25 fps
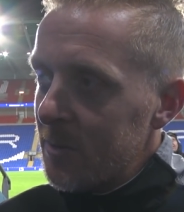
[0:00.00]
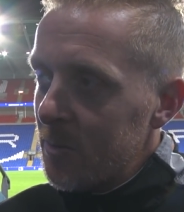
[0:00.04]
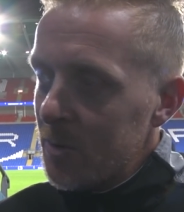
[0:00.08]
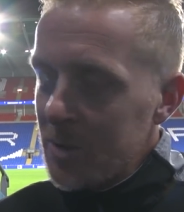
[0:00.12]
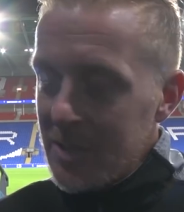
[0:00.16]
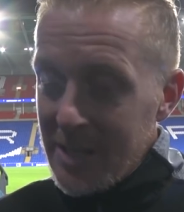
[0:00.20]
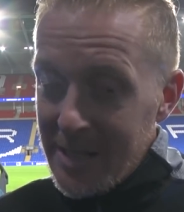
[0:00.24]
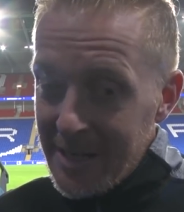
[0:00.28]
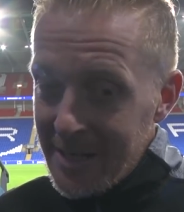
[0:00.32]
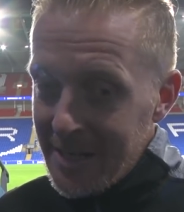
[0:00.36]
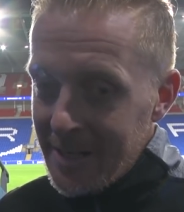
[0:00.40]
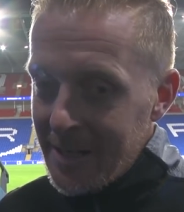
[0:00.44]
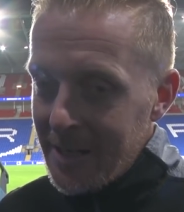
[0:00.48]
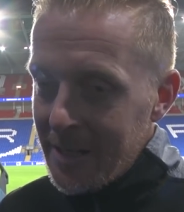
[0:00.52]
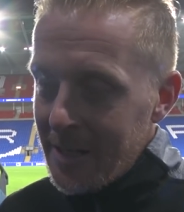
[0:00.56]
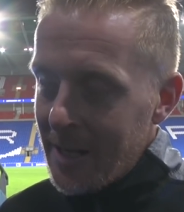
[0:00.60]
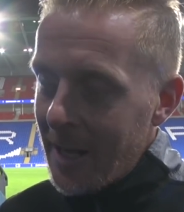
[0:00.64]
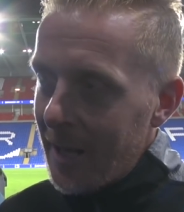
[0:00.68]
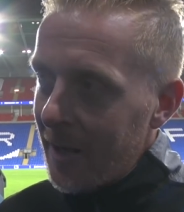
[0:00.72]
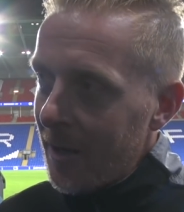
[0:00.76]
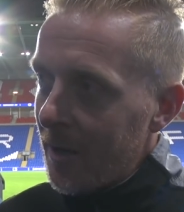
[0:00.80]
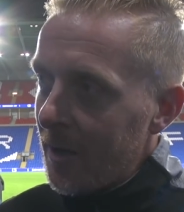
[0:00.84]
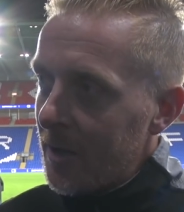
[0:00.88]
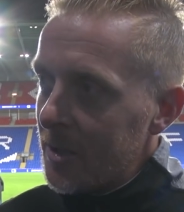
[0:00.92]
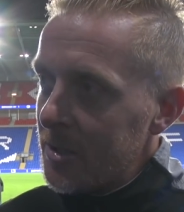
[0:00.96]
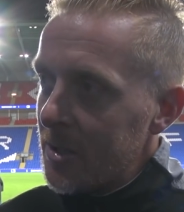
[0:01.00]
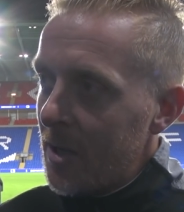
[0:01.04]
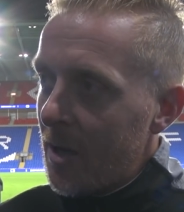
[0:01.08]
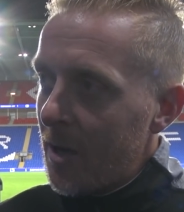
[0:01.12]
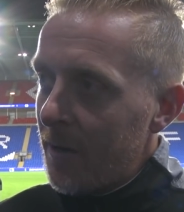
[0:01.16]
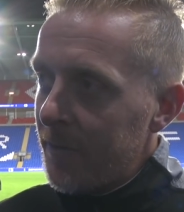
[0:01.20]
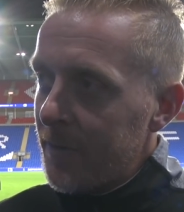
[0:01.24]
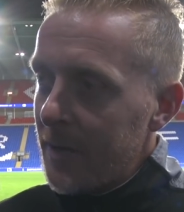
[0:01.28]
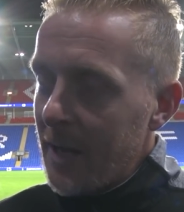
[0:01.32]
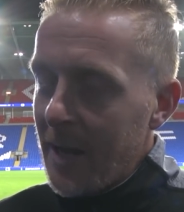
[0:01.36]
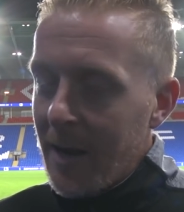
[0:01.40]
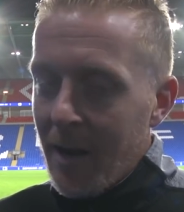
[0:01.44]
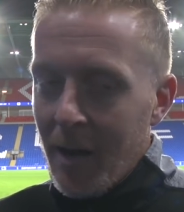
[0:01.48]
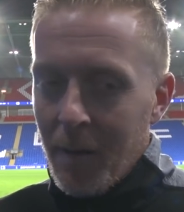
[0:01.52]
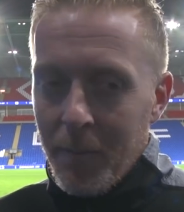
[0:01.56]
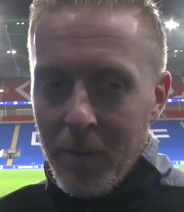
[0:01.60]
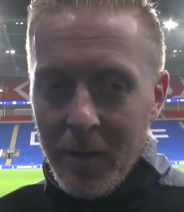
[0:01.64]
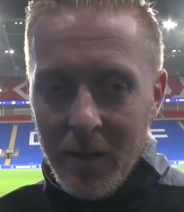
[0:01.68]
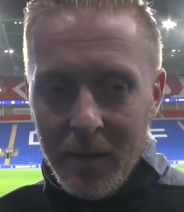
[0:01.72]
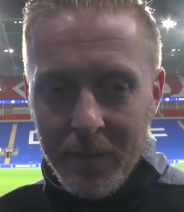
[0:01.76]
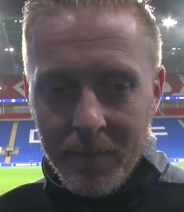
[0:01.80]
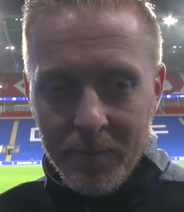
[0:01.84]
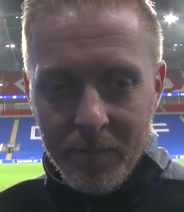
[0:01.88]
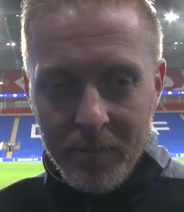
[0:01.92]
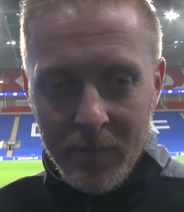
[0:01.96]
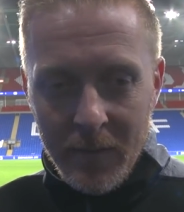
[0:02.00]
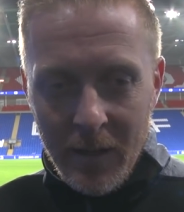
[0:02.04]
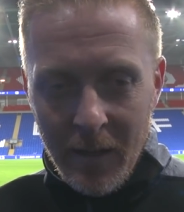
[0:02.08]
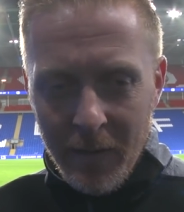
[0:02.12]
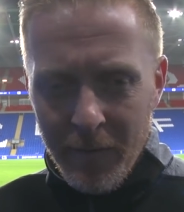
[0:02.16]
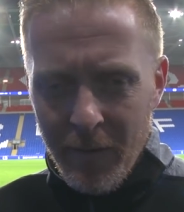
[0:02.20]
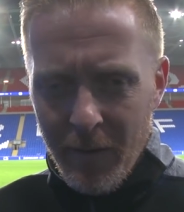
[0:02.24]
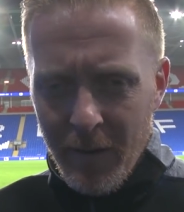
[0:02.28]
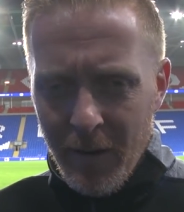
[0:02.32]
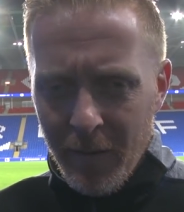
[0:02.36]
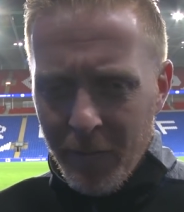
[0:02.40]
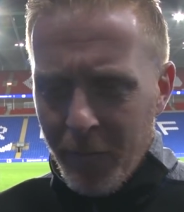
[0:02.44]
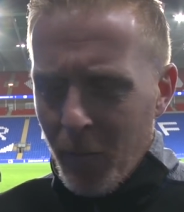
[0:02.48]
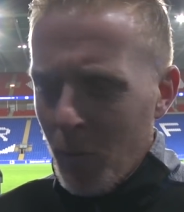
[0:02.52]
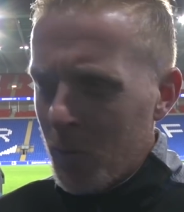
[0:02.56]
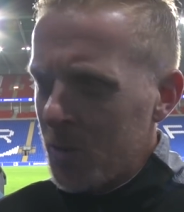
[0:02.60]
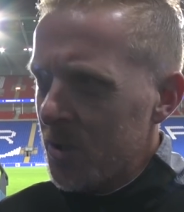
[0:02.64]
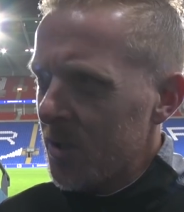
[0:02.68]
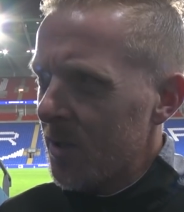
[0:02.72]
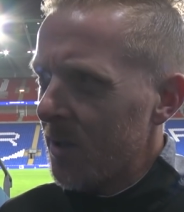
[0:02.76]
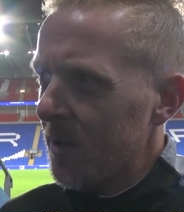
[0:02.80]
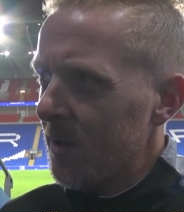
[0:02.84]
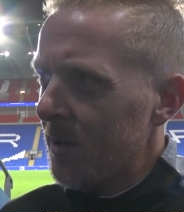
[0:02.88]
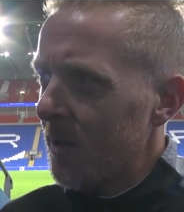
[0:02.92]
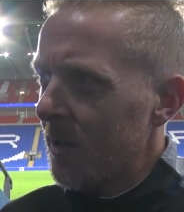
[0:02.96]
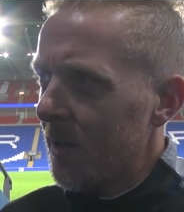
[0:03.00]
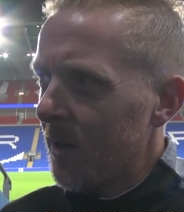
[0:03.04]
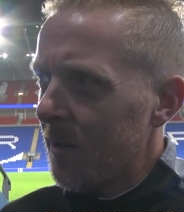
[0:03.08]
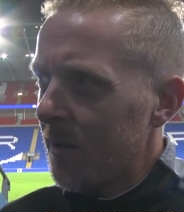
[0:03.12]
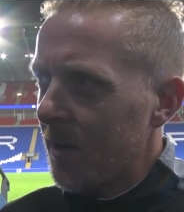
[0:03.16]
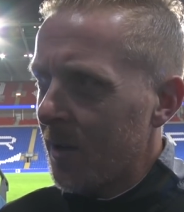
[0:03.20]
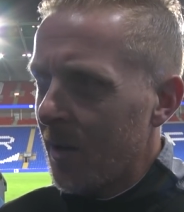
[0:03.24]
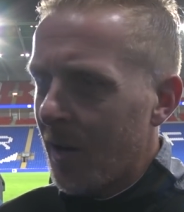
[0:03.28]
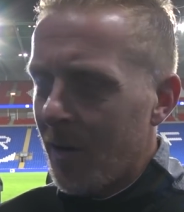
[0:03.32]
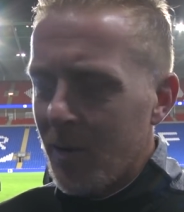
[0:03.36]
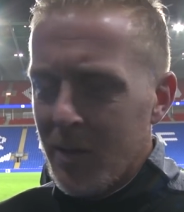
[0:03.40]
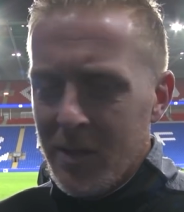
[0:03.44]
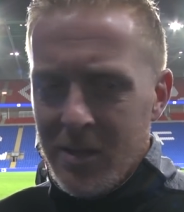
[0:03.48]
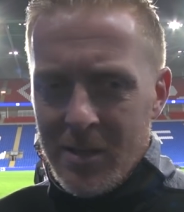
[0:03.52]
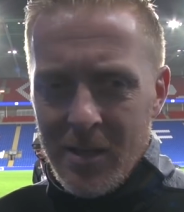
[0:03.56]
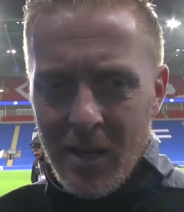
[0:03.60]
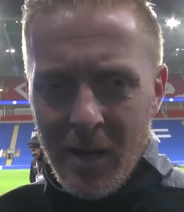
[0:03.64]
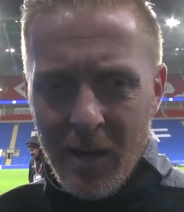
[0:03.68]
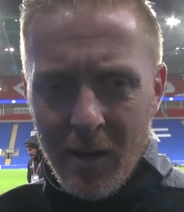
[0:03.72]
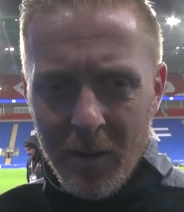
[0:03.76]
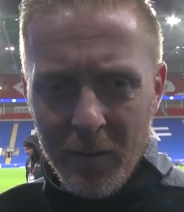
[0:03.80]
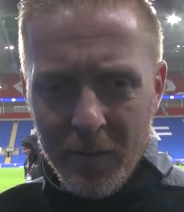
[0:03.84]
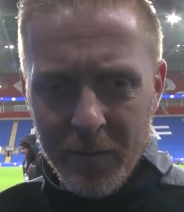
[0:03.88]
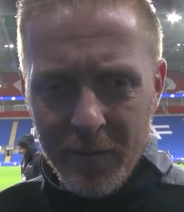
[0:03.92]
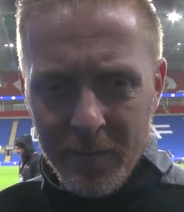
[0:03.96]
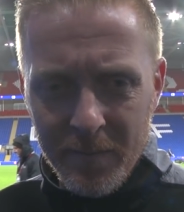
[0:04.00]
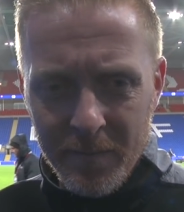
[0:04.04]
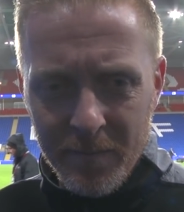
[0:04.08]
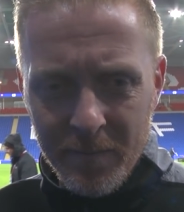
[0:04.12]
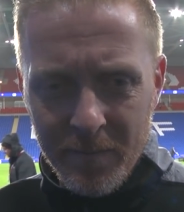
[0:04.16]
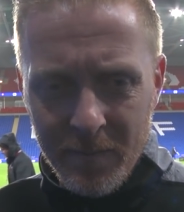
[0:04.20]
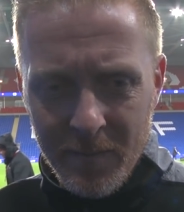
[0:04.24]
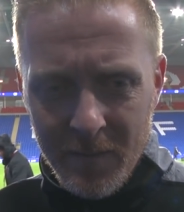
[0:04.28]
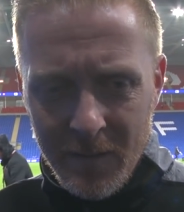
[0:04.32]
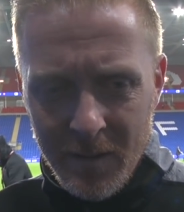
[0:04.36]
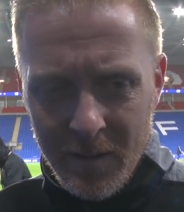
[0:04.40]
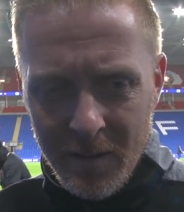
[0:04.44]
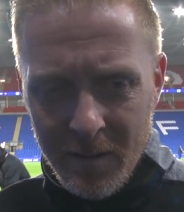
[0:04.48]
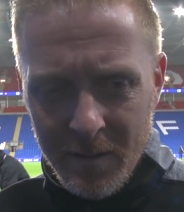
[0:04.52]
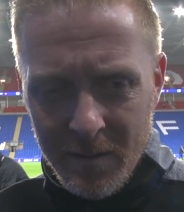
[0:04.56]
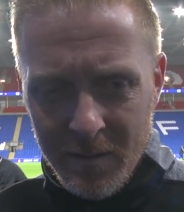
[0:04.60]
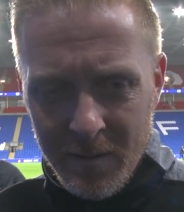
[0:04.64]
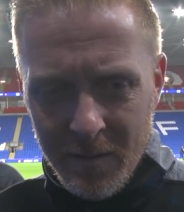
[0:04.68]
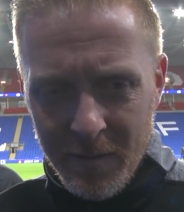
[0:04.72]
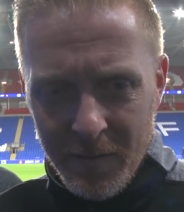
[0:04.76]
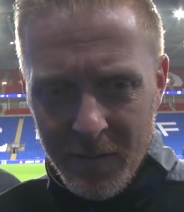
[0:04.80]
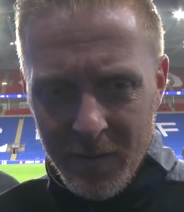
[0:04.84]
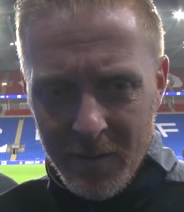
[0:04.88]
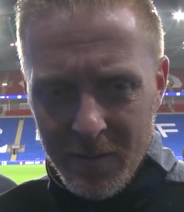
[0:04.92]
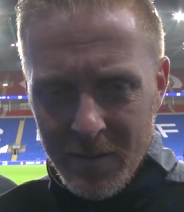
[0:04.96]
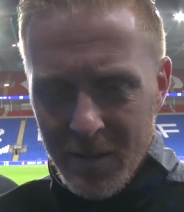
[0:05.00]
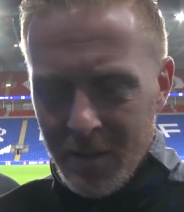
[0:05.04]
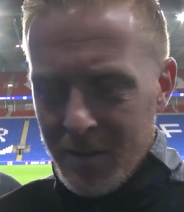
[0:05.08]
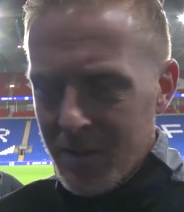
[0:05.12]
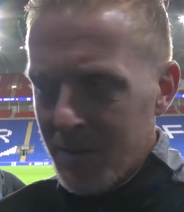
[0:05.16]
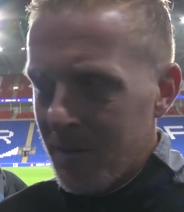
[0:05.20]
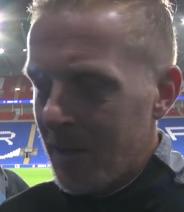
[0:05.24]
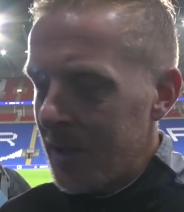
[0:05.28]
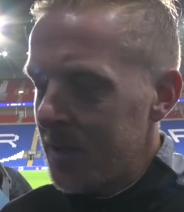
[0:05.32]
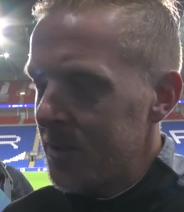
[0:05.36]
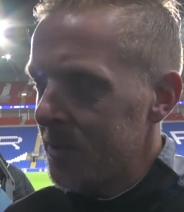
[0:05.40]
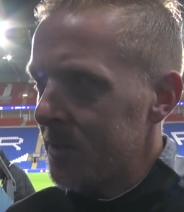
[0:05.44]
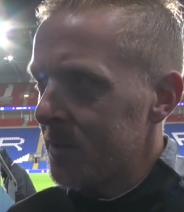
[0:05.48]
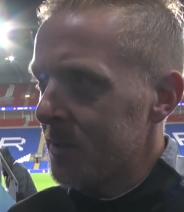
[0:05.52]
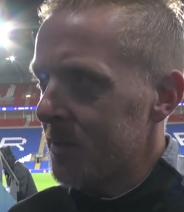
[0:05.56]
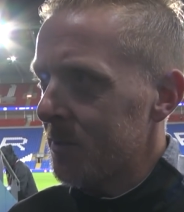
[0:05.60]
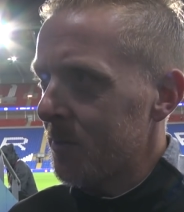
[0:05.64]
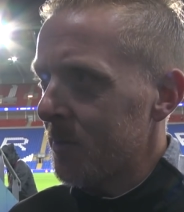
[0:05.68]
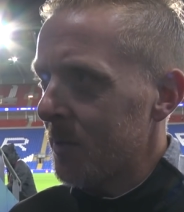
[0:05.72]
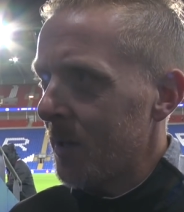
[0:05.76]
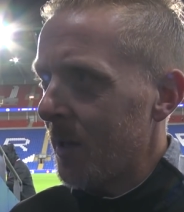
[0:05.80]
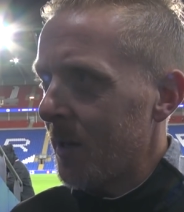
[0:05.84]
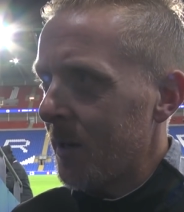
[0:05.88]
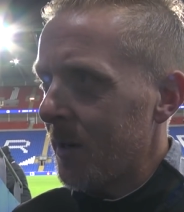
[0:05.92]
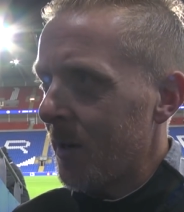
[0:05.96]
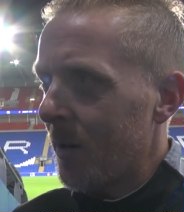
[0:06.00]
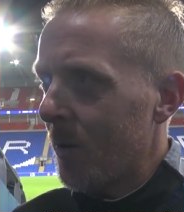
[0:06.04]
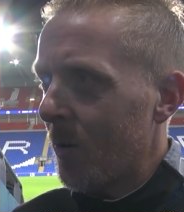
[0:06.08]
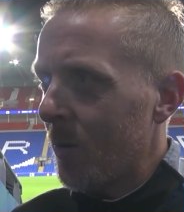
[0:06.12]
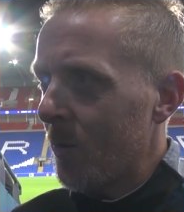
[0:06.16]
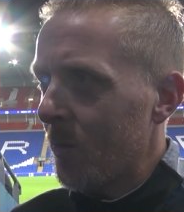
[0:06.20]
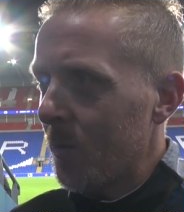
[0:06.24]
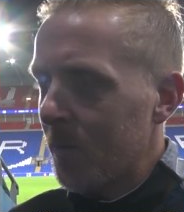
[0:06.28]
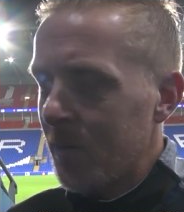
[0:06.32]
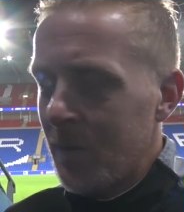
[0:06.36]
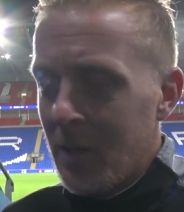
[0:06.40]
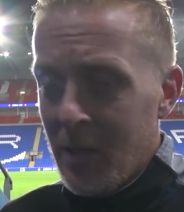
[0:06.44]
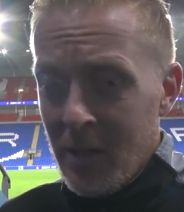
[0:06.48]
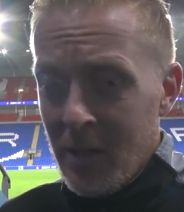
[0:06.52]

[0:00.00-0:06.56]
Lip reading: It was needed in that last half an hour, but yeah, very unfortunate, you know, the goal itself, and you know, it's a few situations with that goal.